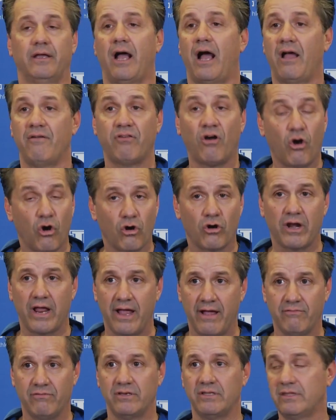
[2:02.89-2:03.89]
I've heard
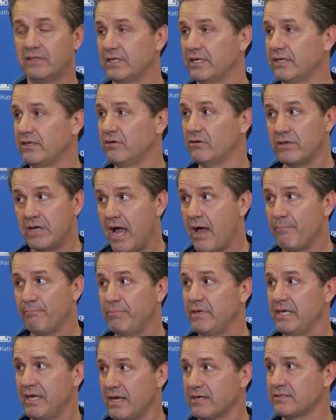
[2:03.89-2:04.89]
everything. You're not
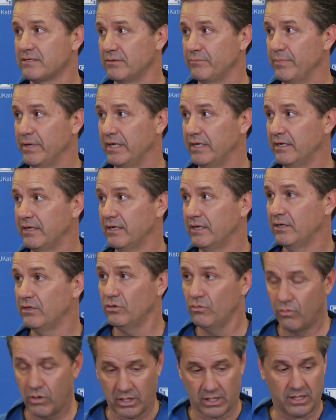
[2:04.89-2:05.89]
BSing me.
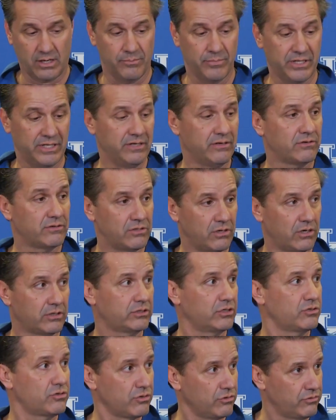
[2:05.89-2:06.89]
You want to come in here and talk
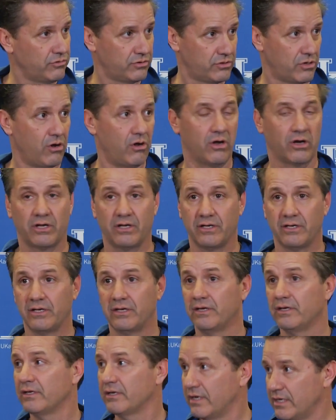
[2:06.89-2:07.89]
the truth? Talk.
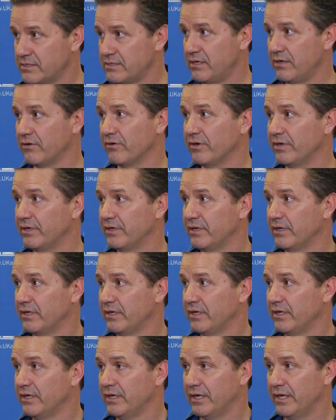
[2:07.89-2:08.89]
Let's hear it.
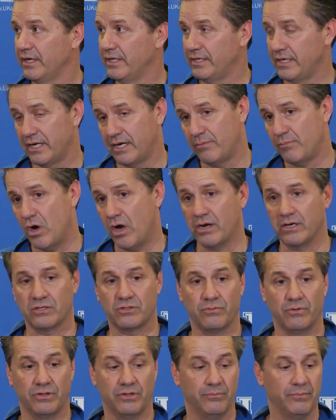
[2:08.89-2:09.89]
And then I'm
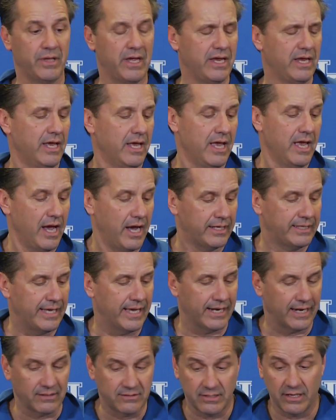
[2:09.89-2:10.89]
honest with them.
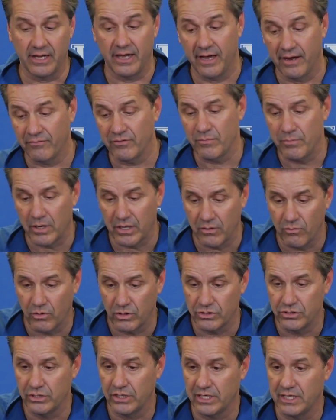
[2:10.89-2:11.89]
I tell you, everybody
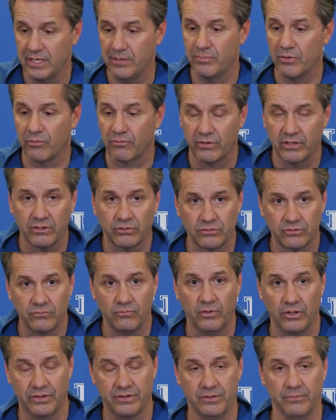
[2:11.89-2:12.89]
wants you to keep it real
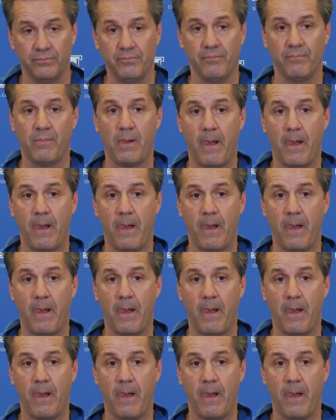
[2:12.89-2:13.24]
with them